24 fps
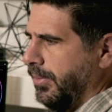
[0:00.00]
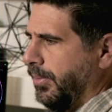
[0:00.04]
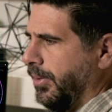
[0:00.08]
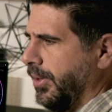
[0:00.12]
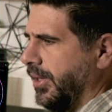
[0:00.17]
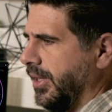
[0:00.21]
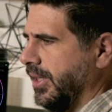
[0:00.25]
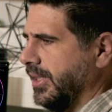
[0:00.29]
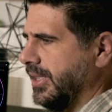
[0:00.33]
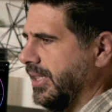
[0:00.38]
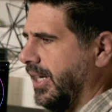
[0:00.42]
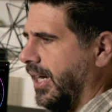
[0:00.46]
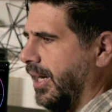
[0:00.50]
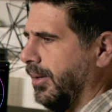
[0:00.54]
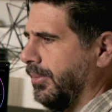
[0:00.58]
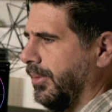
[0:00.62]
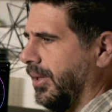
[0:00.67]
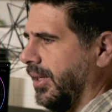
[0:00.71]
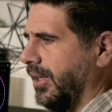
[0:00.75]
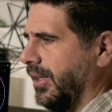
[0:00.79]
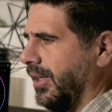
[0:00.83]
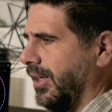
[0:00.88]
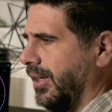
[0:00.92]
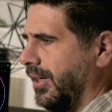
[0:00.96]
I put in the
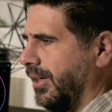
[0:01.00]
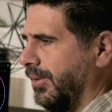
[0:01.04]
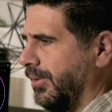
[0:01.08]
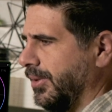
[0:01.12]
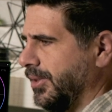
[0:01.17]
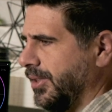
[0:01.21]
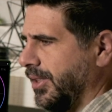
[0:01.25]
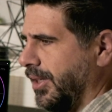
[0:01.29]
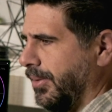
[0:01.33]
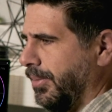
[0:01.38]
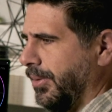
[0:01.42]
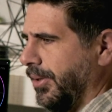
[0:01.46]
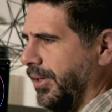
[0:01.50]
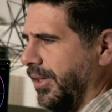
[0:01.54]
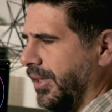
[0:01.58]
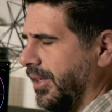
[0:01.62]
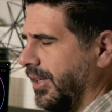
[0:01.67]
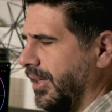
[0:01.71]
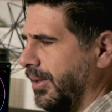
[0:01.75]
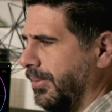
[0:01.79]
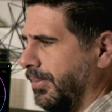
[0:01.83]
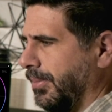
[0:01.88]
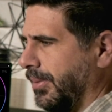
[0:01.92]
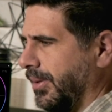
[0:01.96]
timeline layer, what should I put in
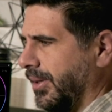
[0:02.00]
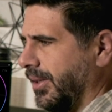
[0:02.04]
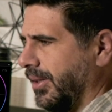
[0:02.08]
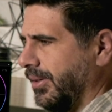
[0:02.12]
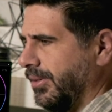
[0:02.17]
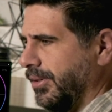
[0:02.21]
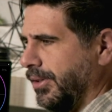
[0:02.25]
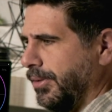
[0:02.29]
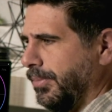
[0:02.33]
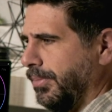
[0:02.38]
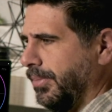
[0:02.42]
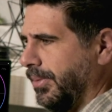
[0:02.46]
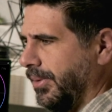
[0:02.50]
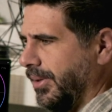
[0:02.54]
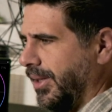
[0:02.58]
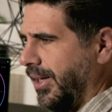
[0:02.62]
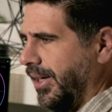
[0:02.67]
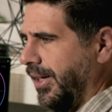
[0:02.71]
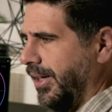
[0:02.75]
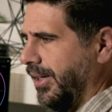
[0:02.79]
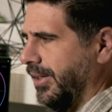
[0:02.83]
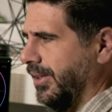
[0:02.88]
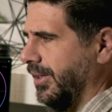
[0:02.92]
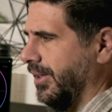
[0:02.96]
clip group
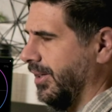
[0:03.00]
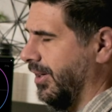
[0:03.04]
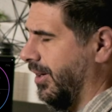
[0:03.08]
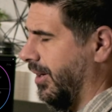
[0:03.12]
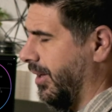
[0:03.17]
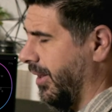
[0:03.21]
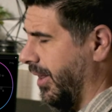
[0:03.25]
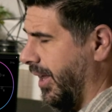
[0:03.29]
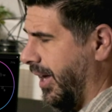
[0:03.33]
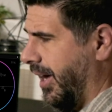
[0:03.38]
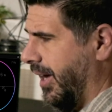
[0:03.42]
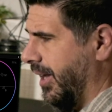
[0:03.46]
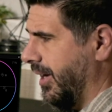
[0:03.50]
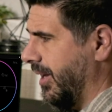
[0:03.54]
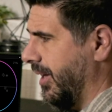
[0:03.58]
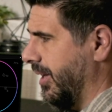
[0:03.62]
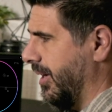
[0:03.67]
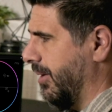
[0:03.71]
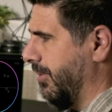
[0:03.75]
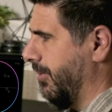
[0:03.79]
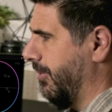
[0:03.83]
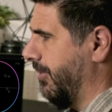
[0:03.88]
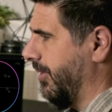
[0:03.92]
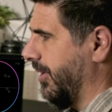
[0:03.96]
layer and all that.
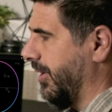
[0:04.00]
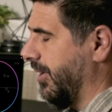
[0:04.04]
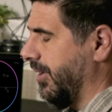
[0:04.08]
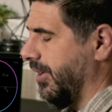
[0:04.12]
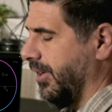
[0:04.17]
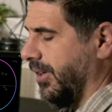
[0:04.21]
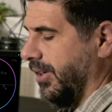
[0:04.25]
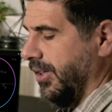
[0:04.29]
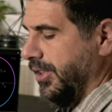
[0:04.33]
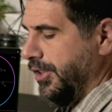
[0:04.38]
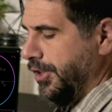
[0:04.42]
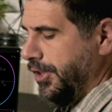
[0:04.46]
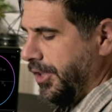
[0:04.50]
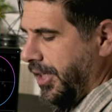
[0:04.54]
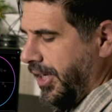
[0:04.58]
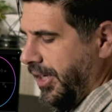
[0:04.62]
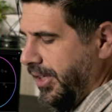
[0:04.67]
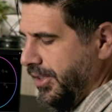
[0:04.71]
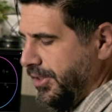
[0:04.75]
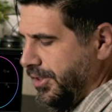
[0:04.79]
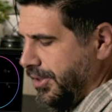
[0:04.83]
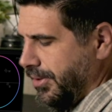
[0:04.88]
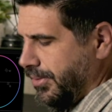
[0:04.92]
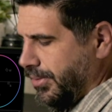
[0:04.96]
And I figure they're going to
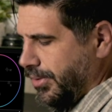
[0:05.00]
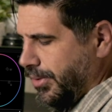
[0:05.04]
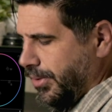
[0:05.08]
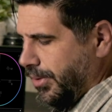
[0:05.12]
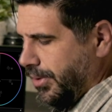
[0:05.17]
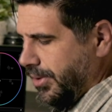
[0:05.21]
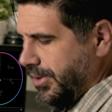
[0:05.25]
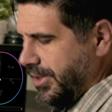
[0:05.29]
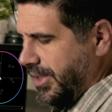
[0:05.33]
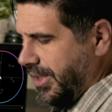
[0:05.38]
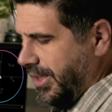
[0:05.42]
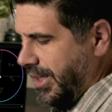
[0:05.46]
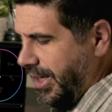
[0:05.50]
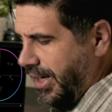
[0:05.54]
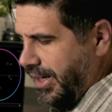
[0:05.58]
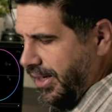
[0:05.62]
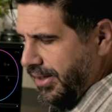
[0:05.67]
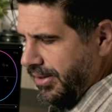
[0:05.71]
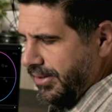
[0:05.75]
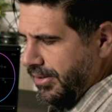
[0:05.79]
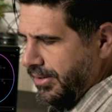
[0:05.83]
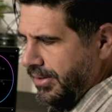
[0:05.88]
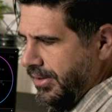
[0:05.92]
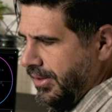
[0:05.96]
change the rules on
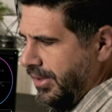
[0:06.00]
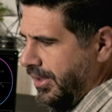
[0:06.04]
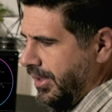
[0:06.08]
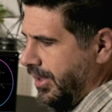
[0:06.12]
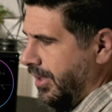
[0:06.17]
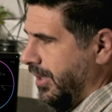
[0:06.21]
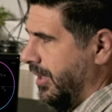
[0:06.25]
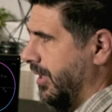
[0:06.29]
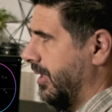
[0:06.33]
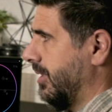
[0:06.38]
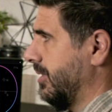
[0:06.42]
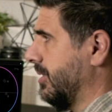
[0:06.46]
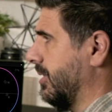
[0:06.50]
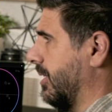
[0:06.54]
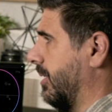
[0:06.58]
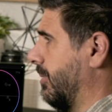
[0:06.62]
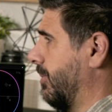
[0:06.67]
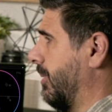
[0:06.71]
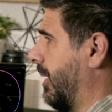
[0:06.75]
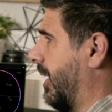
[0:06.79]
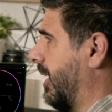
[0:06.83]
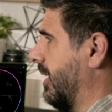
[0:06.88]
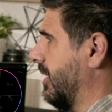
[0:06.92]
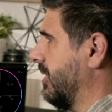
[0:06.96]
that, so
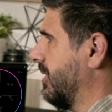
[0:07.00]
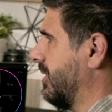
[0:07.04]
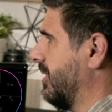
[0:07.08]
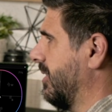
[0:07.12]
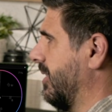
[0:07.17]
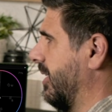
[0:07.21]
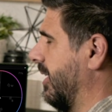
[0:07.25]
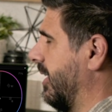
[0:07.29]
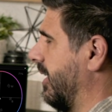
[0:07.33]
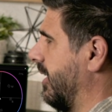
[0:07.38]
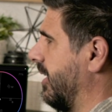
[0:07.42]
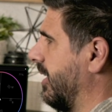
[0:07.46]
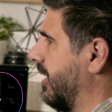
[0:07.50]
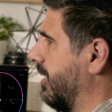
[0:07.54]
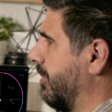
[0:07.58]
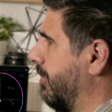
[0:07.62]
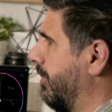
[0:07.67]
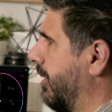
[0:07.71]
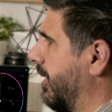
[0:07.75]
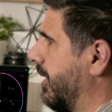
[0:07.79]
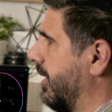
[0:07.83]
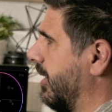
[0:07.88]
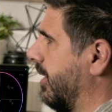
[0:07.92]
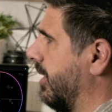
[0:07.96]
I'm not getting
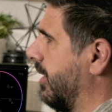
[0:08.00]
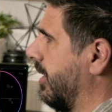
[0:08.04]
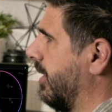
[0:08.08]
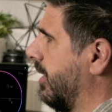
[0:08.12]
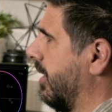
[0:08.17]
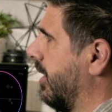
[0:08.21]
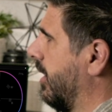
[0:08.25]
committed.